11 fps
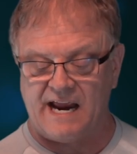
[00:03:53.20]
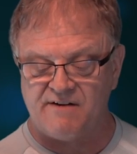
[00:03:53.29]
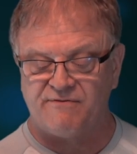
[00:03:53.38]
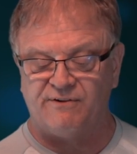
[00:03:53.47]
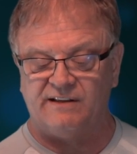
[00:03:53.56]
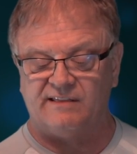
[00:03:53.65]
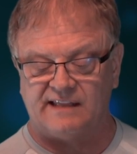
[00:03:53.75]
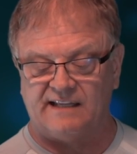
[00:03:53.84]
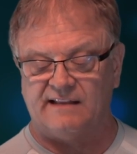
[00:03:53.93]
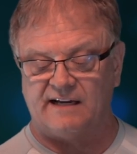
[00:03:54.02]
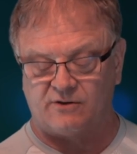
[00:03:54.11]

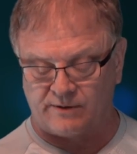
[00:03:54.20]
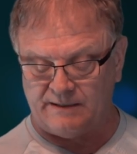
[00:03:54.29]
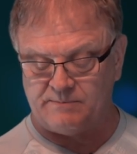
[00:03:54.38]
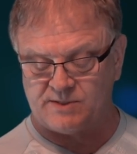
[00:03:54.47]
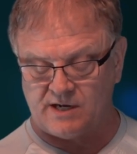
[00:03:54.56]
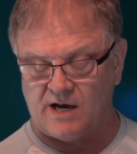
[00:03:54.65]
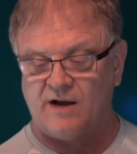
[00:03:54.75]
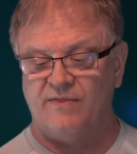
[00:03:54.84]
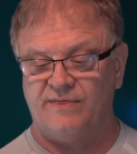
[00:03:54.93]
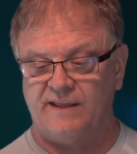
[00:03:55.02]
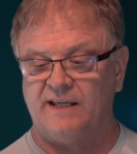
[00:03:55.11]
everything that creeps
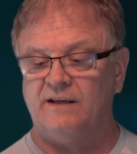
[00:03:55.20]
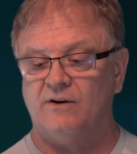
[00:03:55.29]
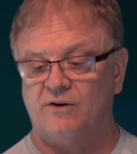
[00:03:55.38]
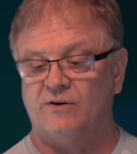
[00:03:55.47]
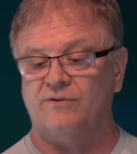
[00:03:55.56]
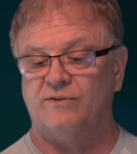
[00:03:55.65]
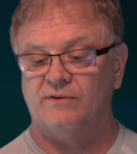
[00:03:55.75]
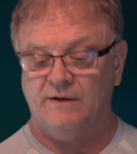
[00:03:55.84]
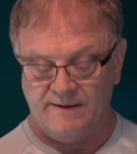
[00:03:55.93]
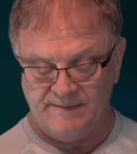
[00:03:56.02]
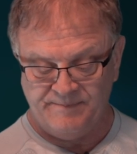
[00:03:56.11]
on the earth.
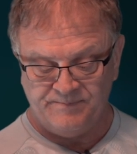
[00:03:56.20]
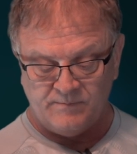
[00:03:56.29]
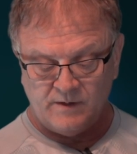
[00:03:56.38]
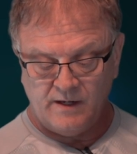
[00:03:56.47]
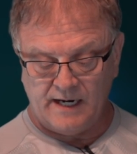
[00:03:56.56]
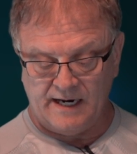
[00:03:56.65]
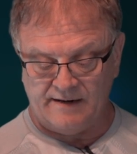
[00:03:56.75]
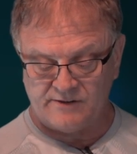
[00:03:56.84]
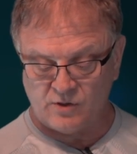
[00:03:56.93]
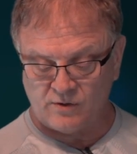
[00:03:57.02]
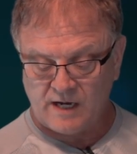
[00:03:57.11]

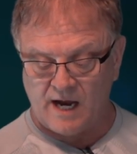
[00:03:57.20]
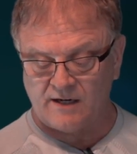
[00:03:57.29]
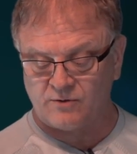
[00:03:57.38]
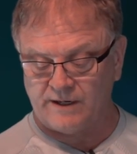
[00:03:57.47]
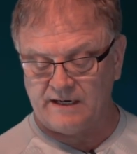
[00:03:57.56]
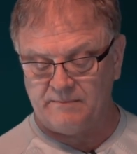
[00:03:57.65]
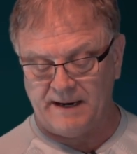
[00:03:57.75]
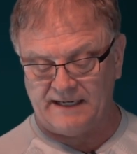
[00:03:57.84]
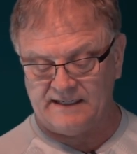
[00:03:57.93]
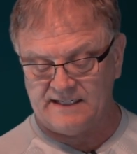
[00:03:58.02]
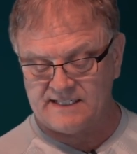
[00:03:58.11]
And so God created
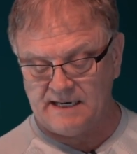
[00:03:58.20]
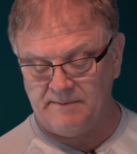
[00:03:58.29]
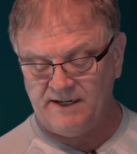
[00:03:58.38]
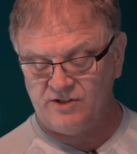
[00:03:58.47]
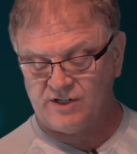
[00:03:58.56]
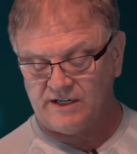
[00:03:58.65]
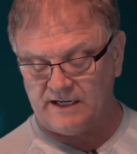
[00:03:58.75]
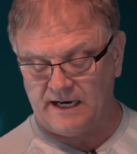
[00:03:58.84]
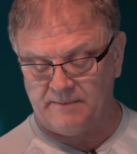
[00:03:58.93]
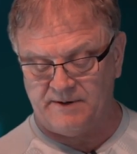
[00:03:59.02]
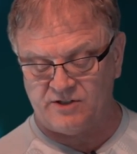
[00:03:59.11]
man in his image, and in
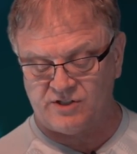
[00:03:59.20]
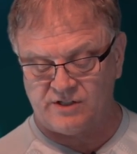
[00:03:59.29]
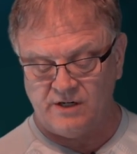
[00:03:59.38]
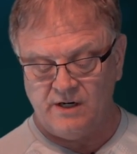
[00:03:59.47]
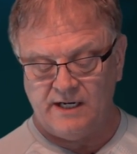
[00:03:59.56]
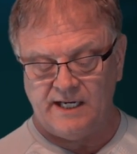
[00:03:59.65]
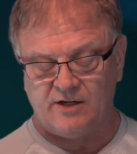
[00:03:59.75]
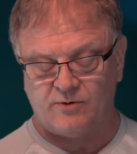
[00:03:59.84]
the image he